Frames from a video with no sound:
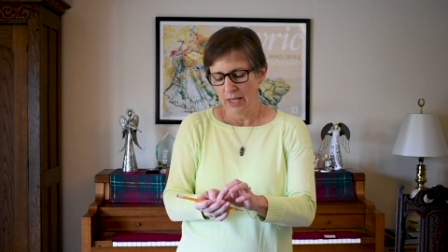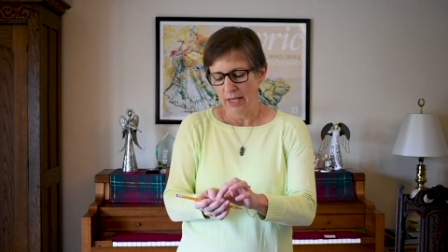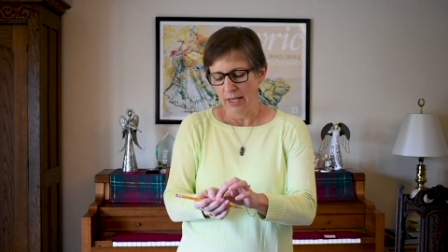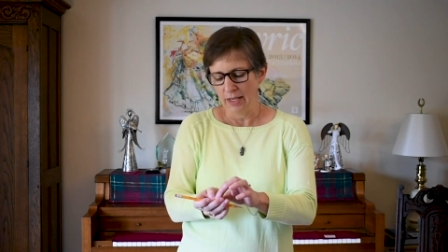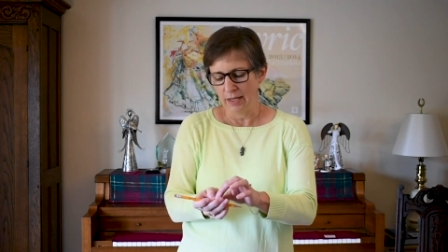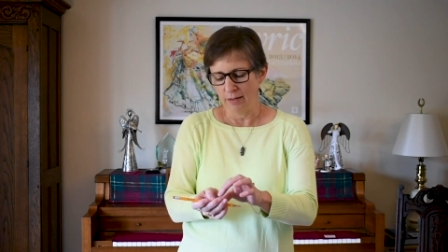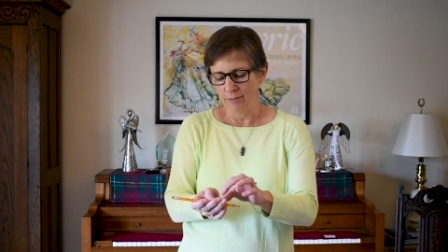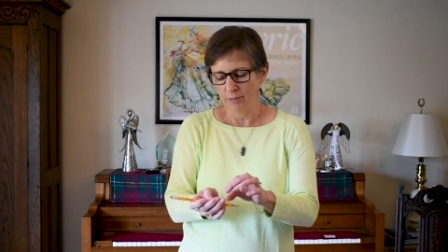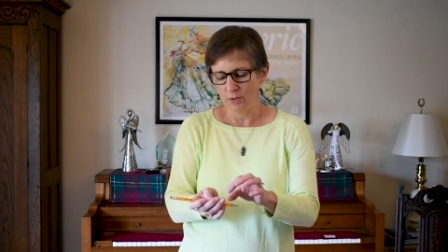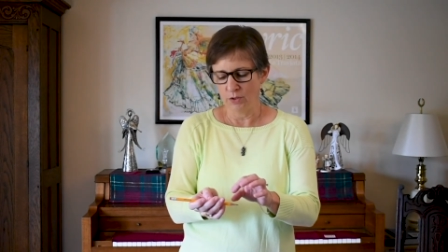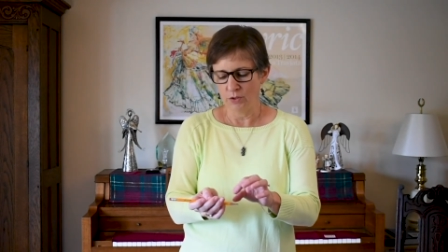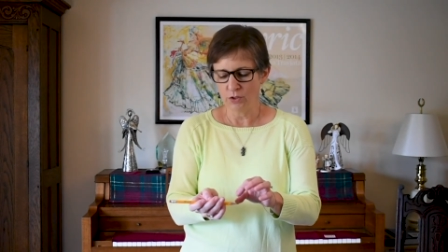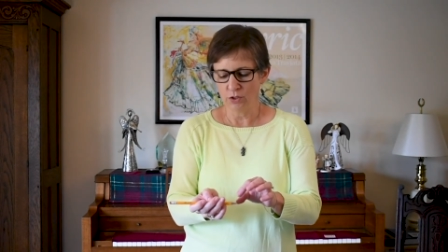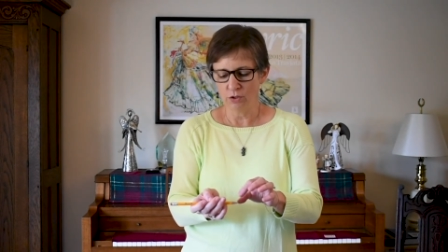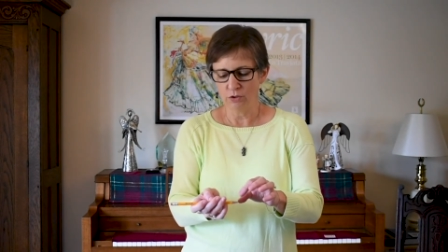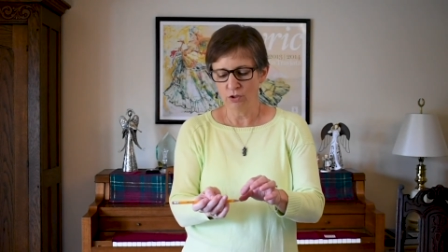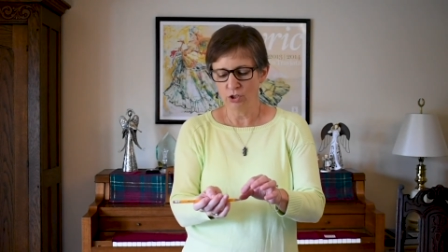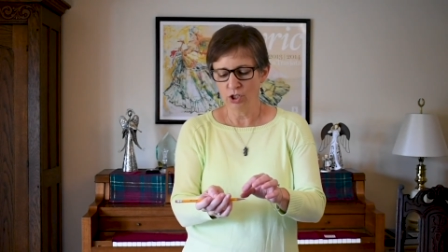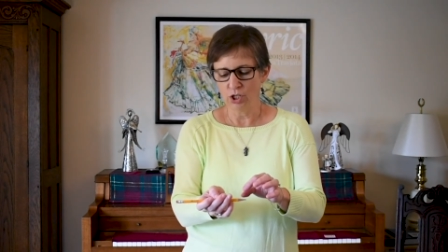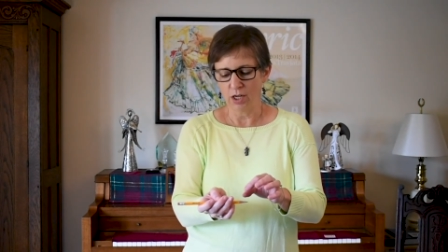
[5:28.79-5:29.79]
And I'm
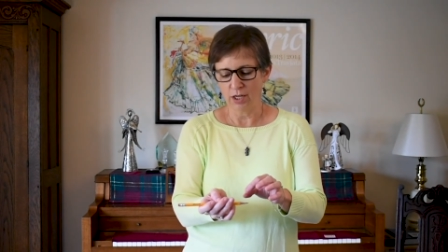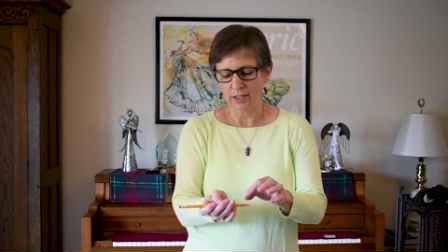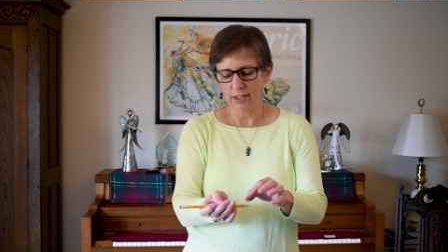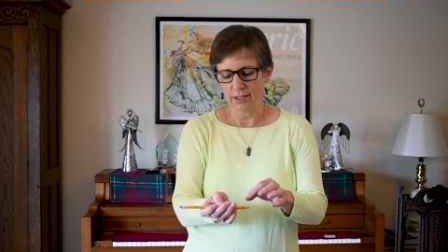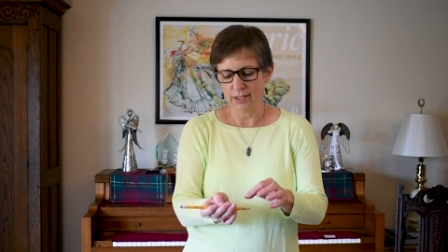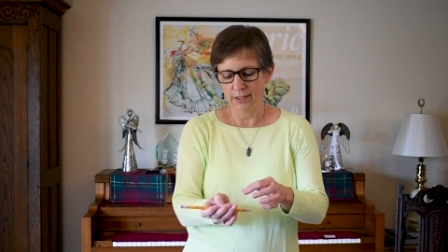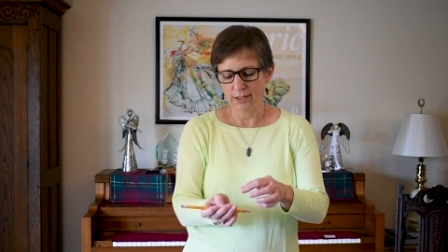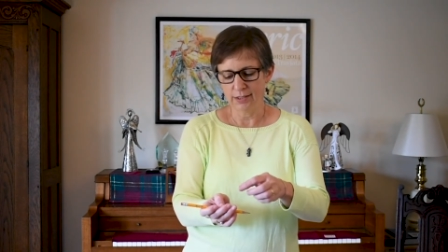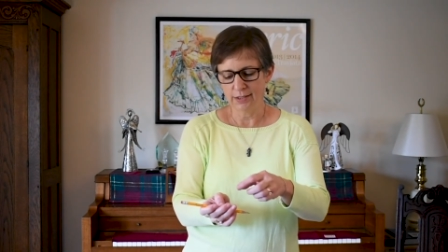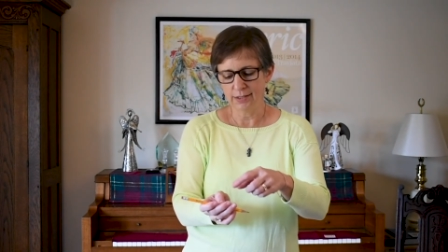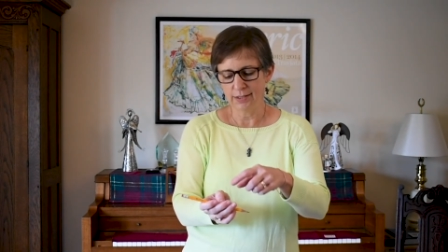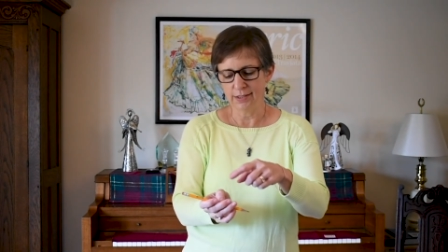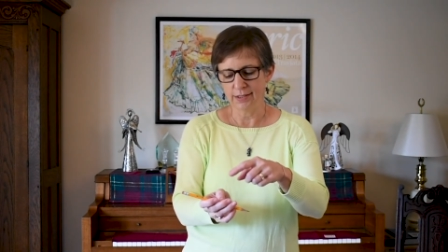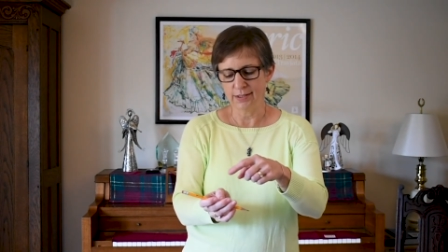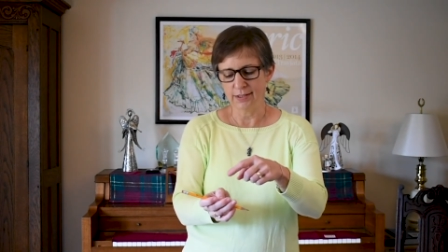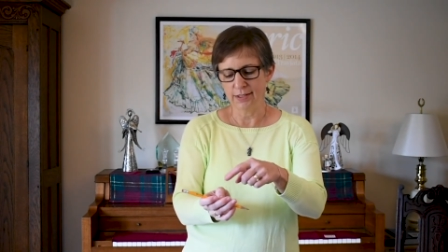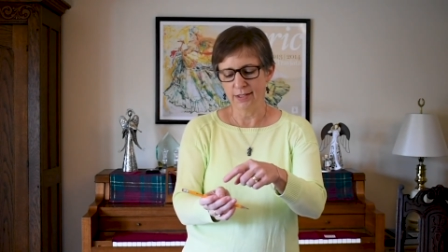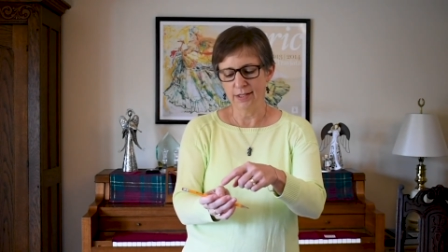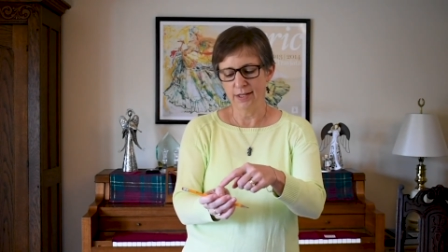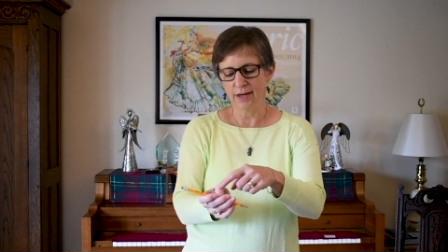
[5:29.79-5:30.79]
also checking to
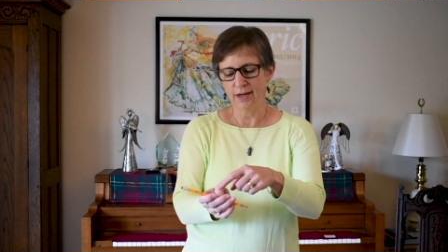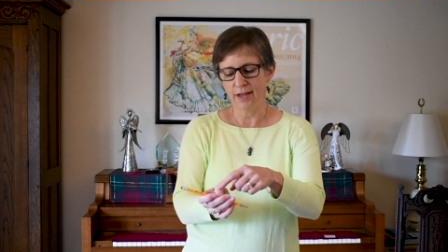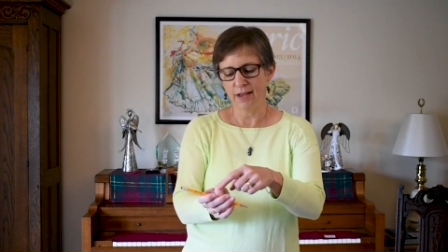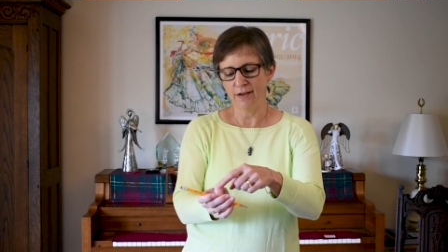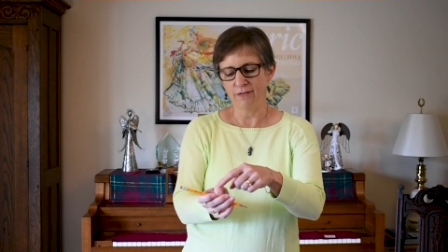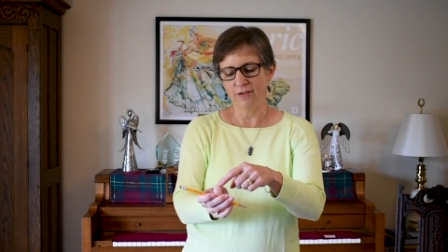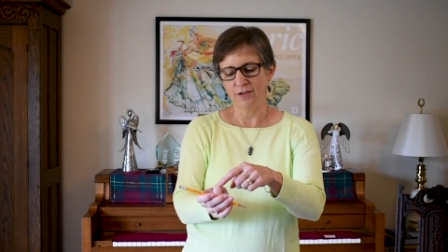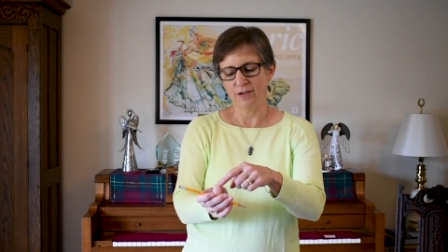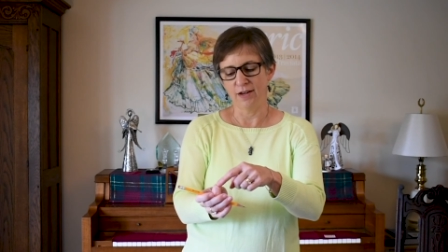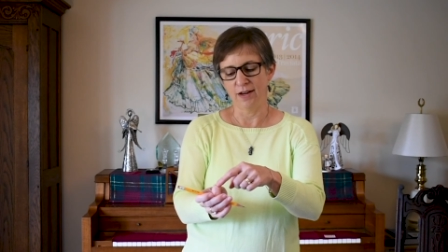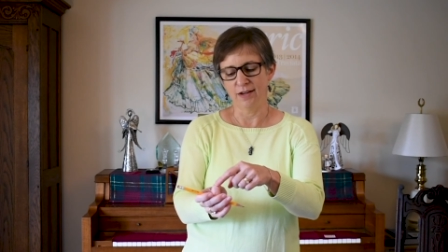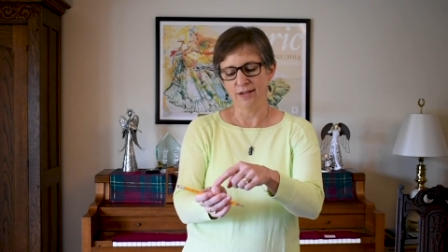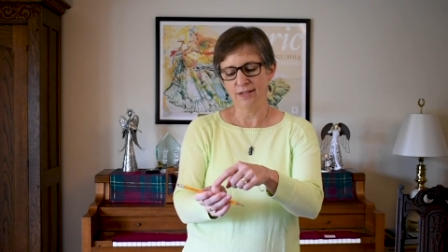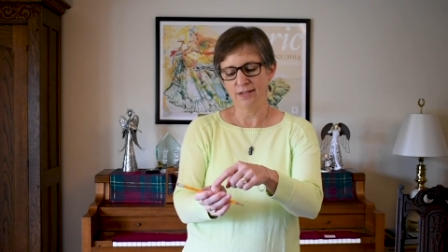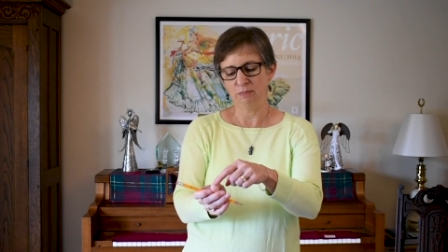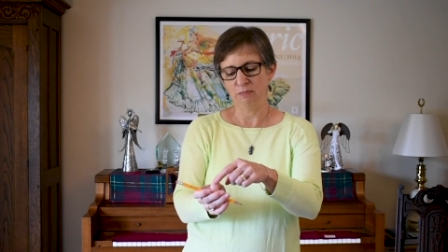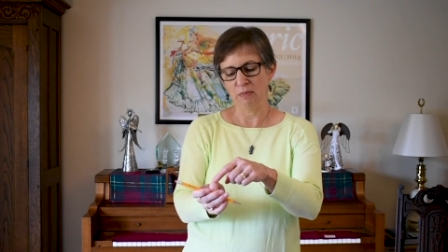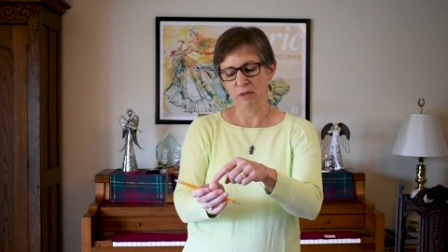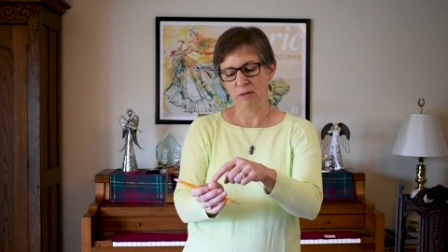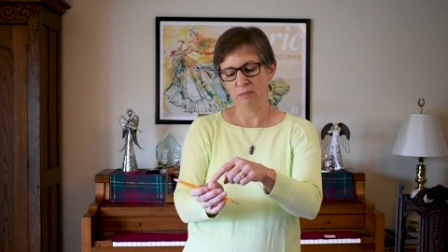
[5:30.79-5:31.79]
see that I have a
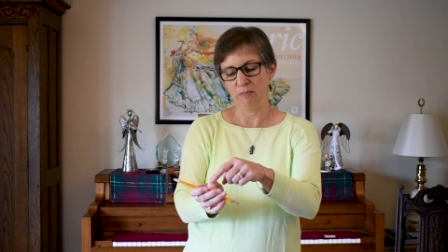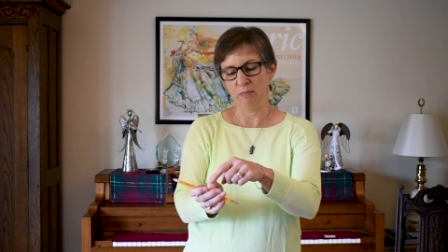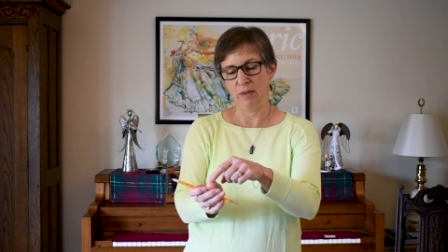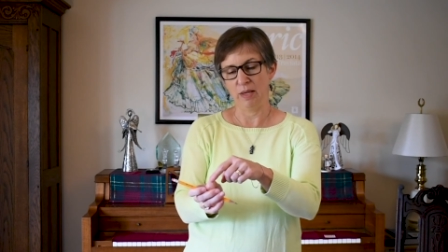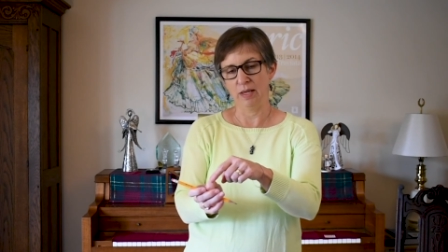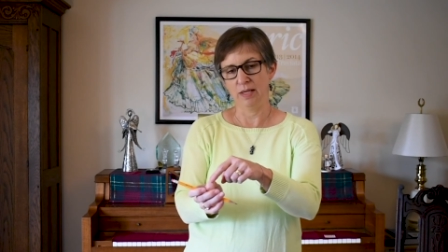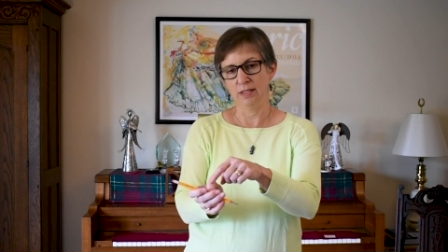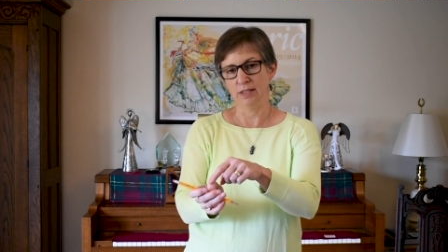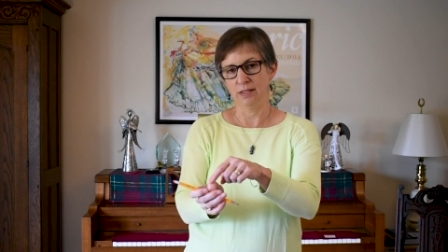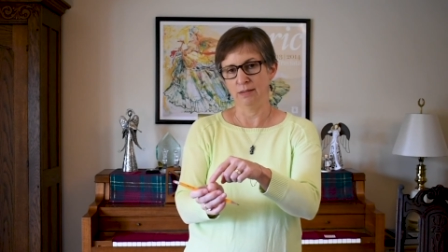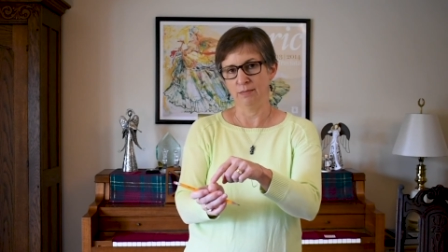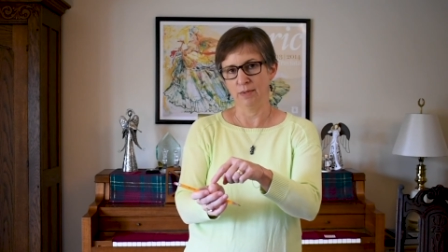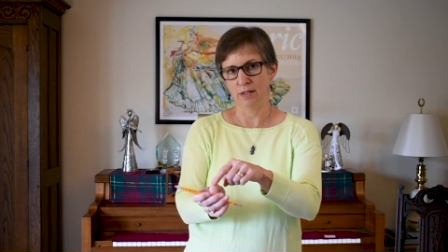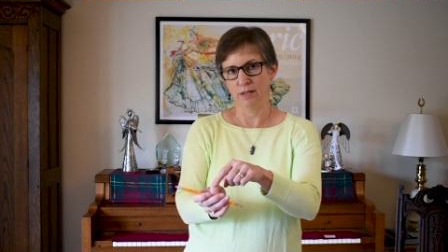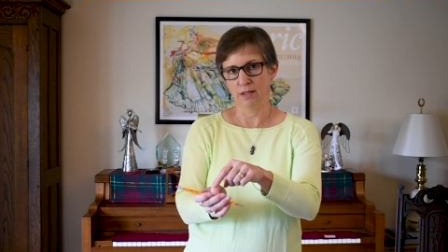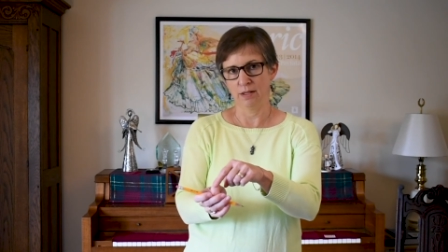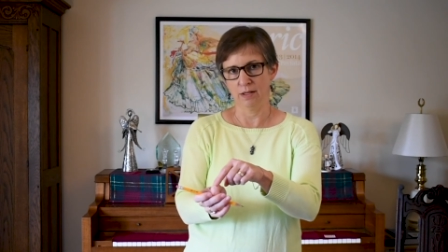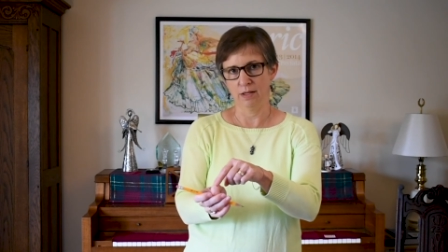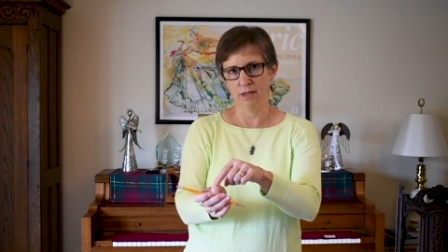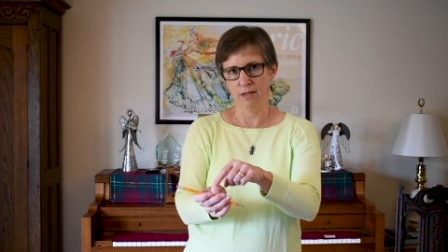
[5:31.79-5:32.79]
nice big bend in my
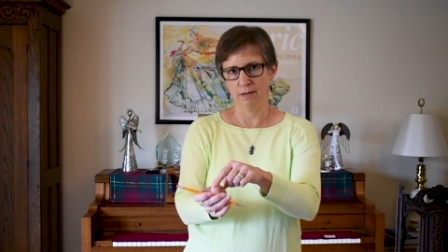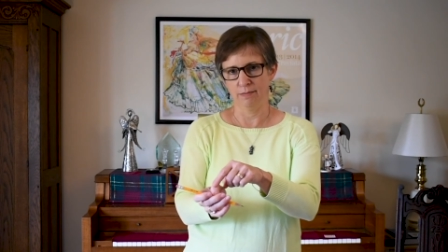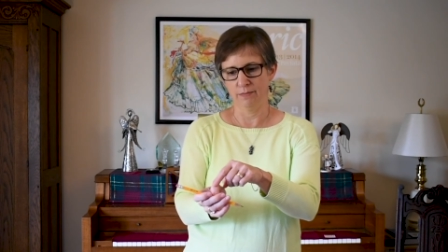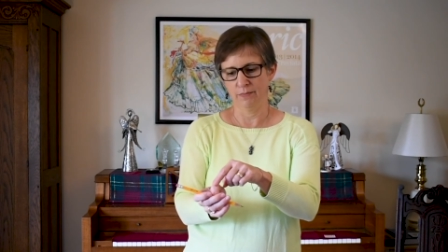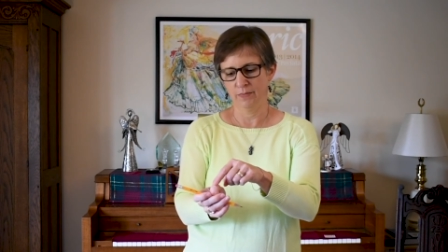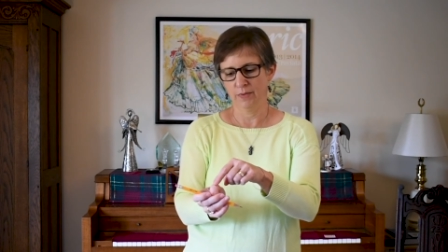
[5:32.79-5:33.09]
thumb.